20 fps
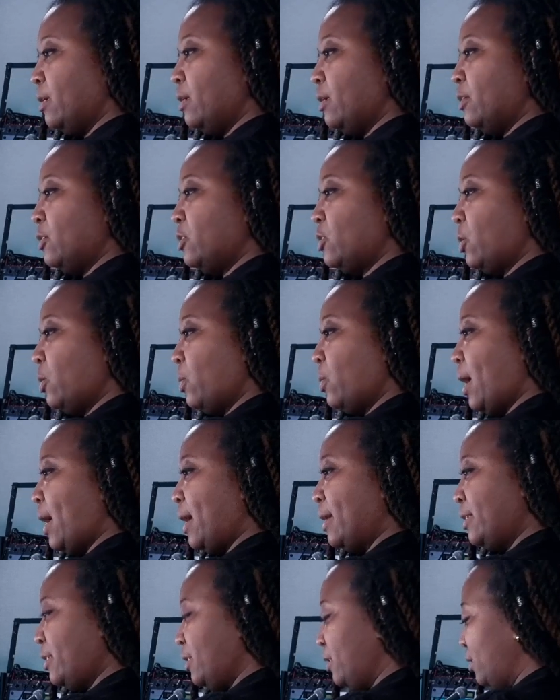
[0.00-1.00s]
So
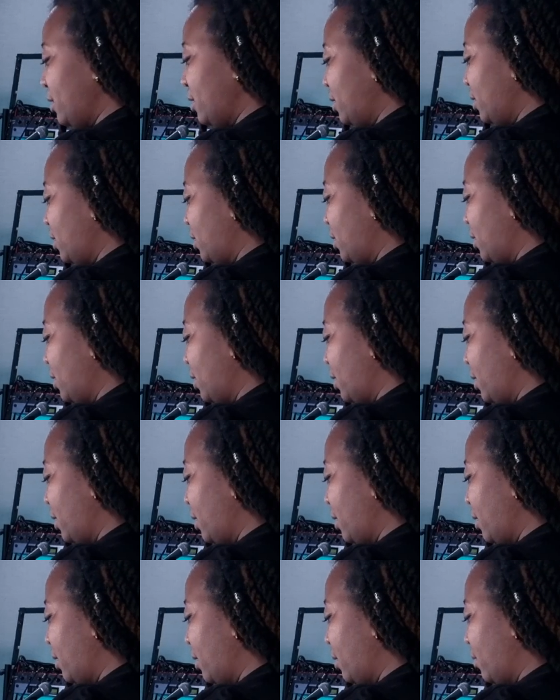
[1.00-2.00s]
I did
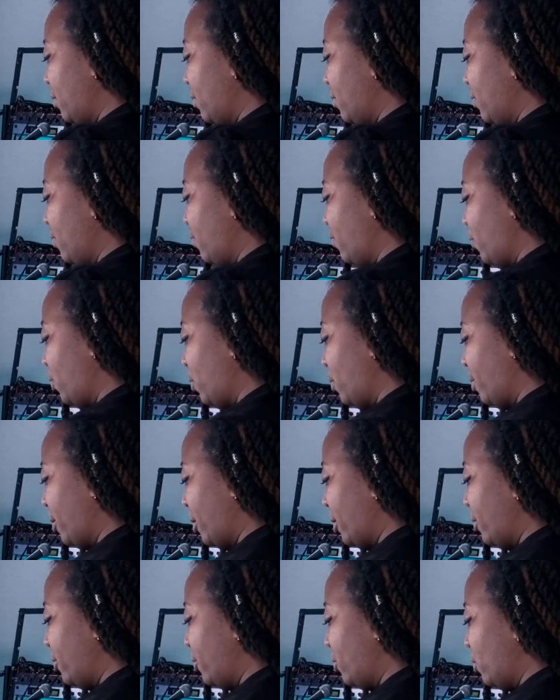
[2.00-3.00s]
4
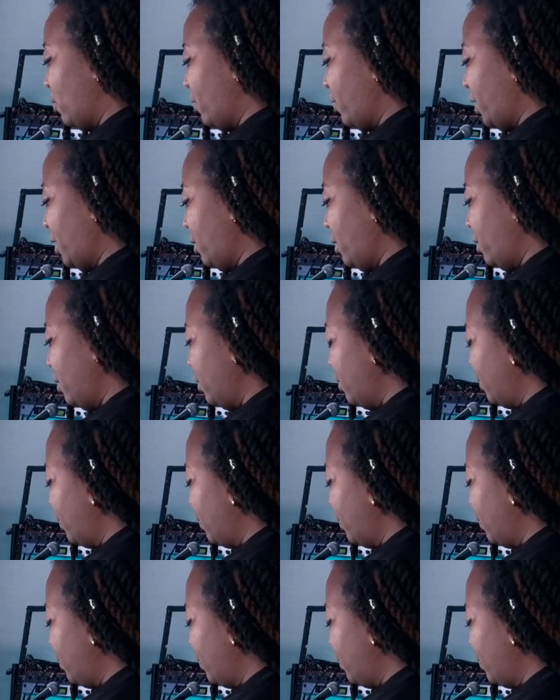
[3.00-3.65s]
bars over here.